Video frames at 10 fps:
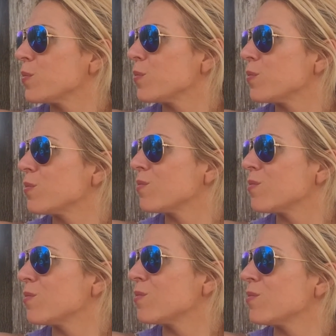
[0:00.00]

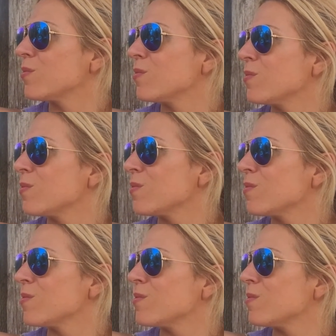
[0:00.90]

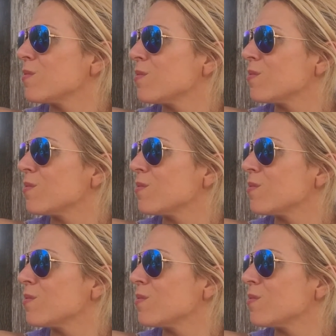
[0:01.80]
(no one is talking)